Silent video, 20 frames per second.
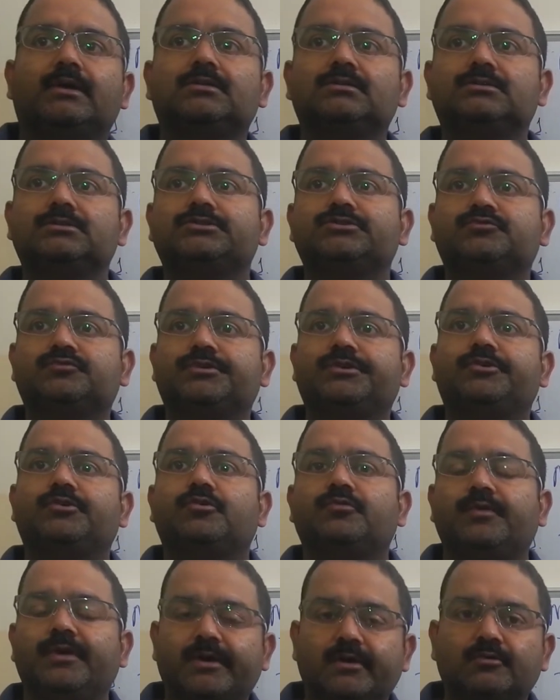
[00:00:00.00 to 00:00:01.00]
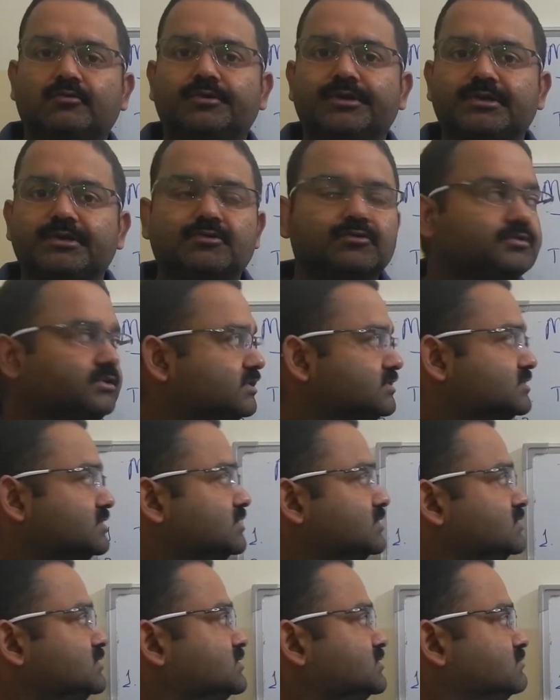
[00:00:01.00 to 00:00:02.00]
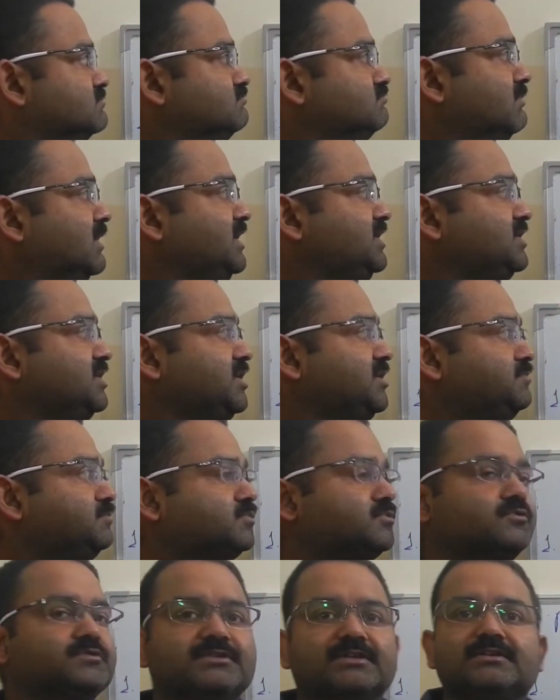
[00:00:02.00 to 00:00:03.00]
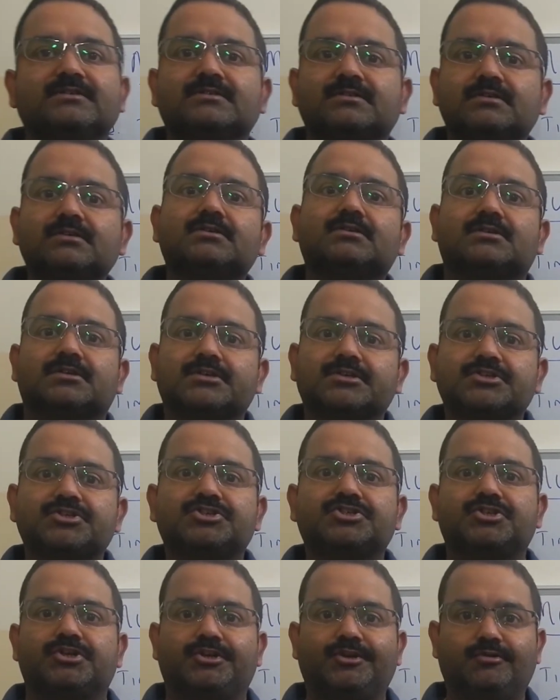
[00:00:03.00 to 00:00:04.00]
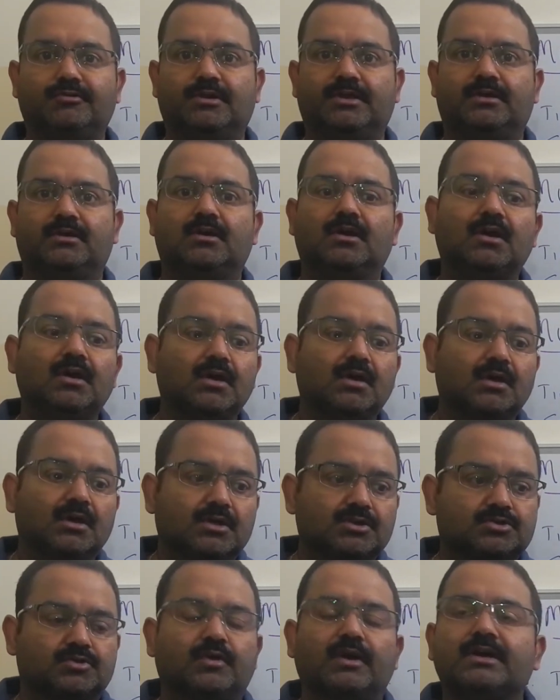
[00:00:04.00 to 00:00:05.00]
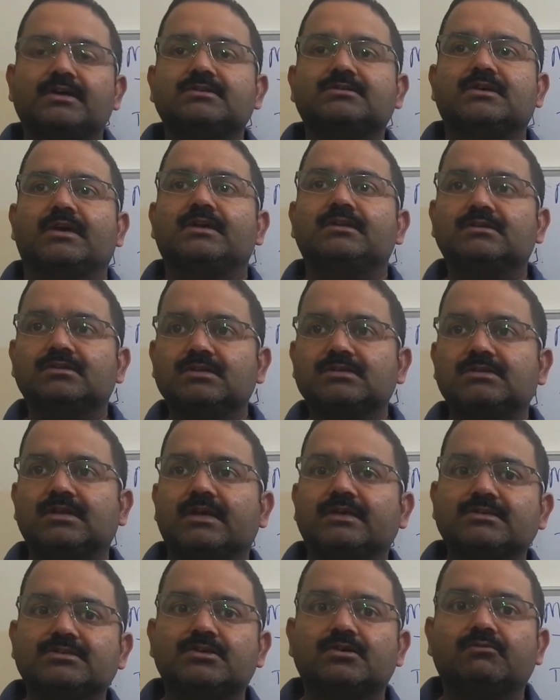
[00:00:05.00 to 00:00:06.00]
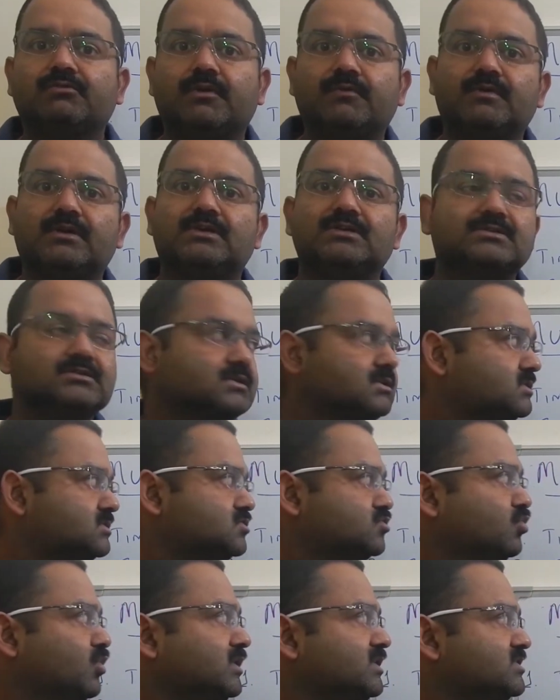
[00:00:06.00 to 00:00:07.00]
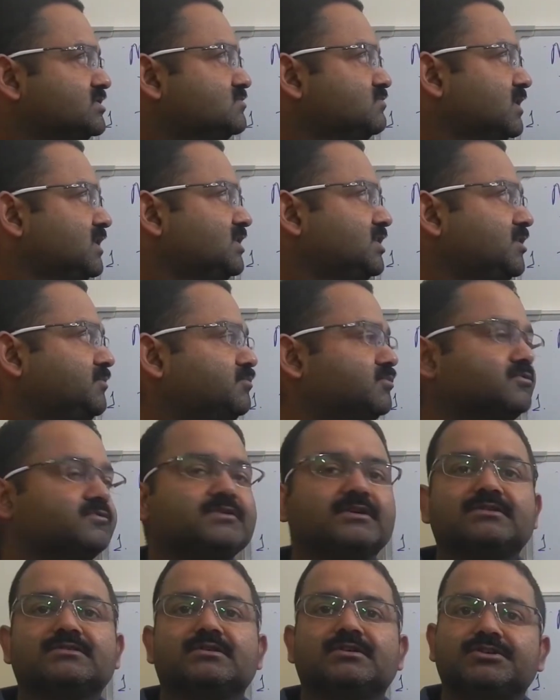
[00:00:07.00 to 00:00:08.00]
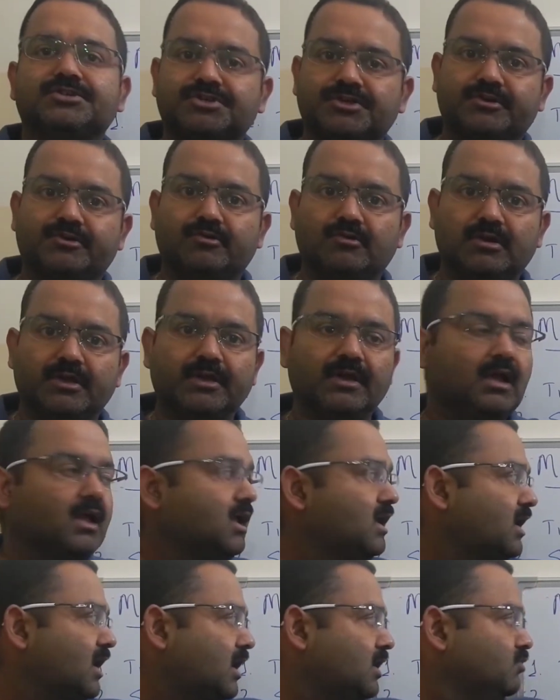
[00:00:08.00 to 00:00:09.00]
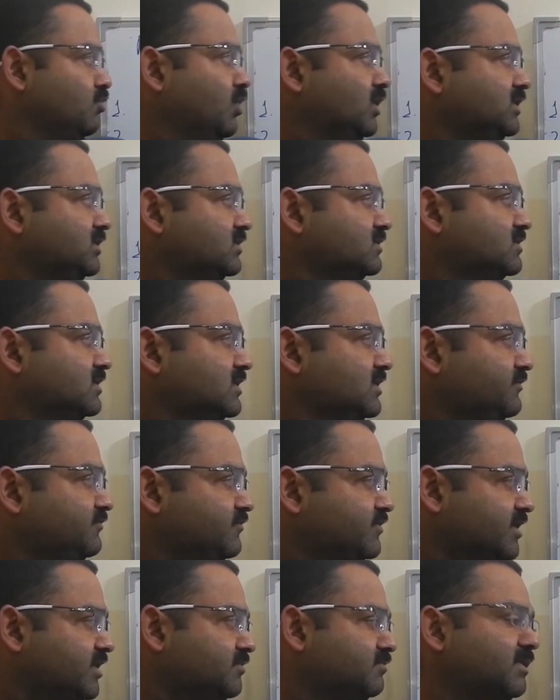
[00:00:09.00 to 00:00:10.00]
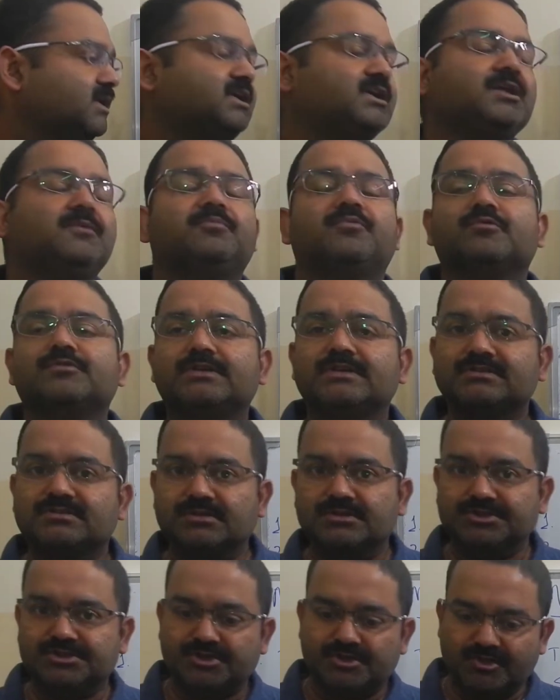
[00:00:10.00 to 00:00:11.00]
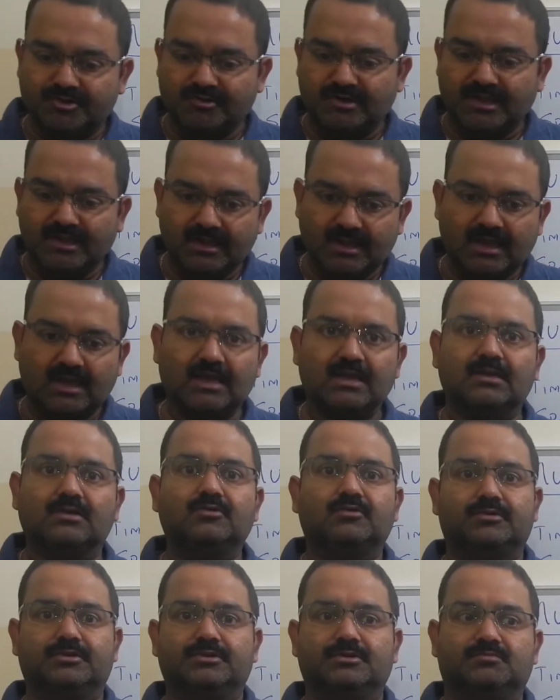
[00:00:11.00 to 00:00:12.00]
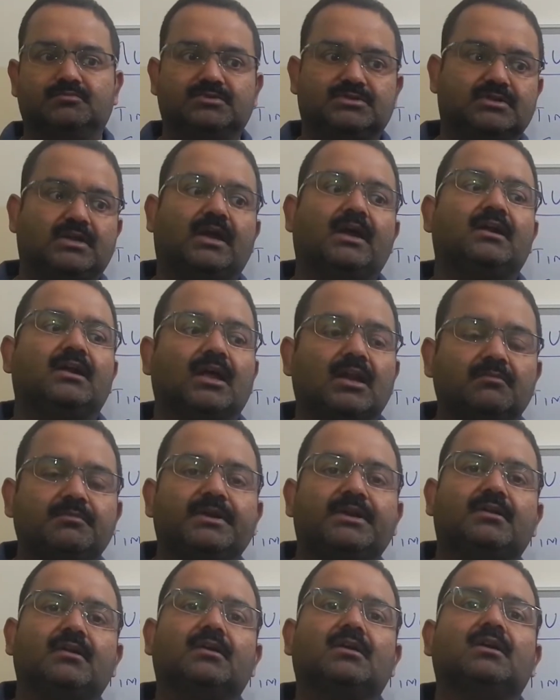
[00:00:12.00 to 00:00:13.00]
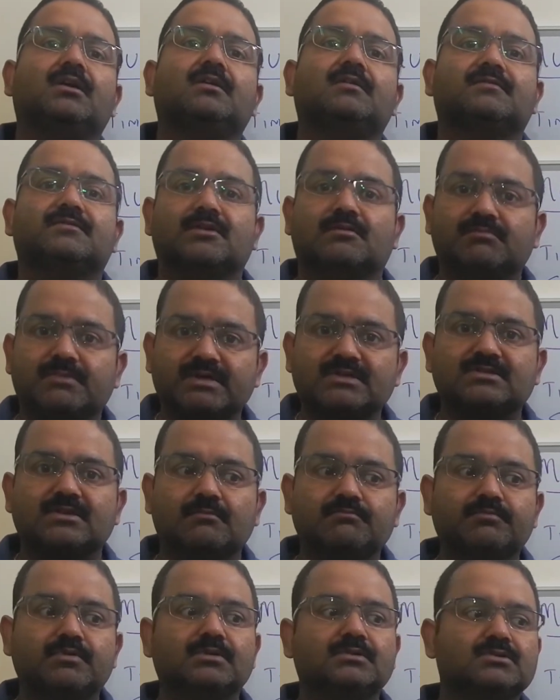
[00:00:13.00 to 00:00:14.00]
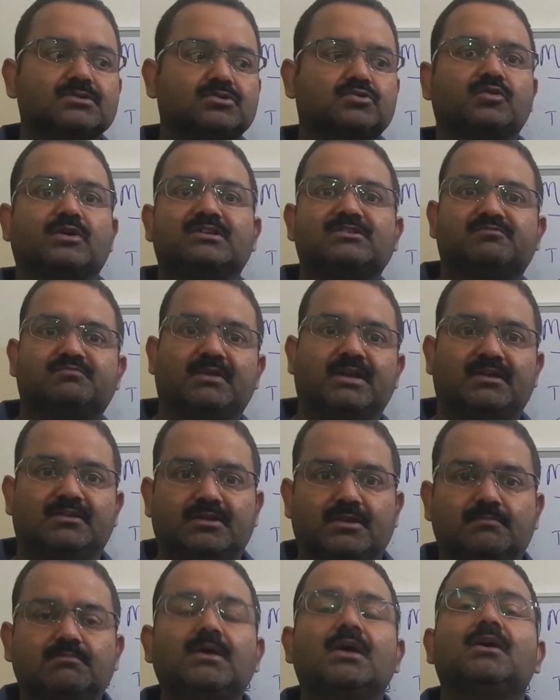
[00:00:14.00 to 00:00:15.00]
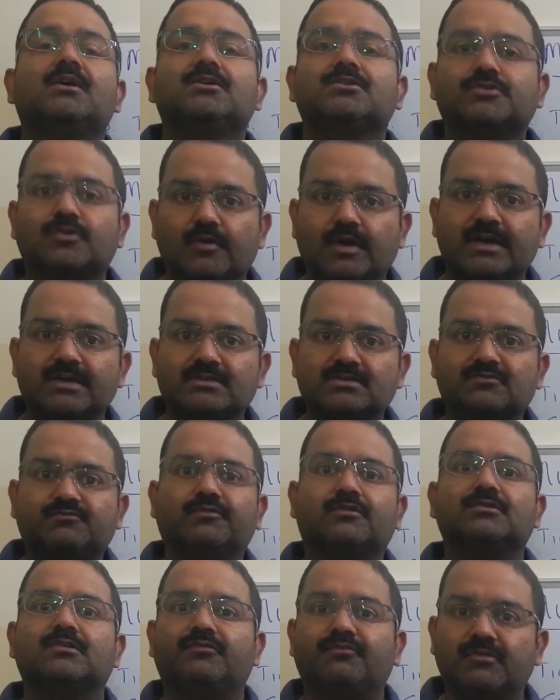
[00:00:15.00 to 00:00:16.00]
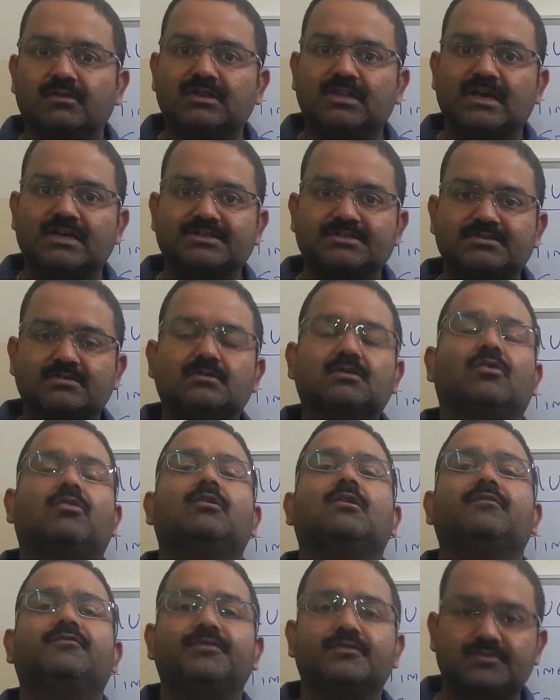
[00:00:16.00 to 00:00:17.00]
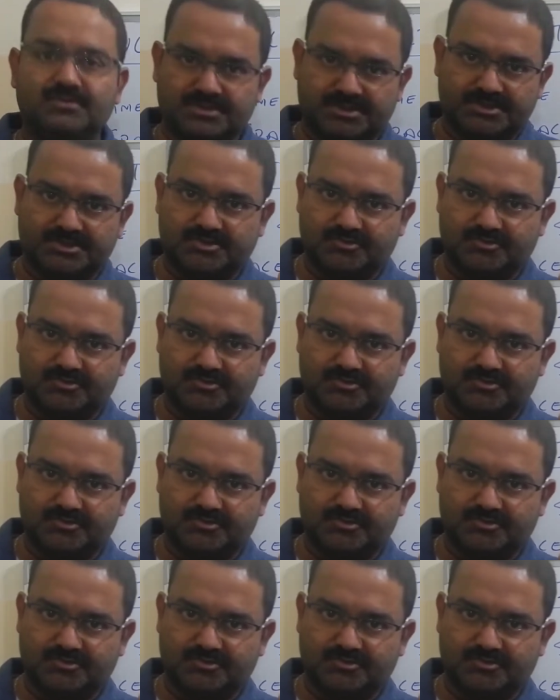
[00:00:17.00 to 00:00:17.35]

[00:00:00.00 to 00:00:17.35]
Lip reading: in this video we are going to discuss multiprocessor scheduling. So guys, in this lecture we will discuss what is multiprocessor scheduling and what are the different multiprocessor scheduling algorithms, and I'll be taking some examples to explain them. So guys, for the full lecture, all of you stay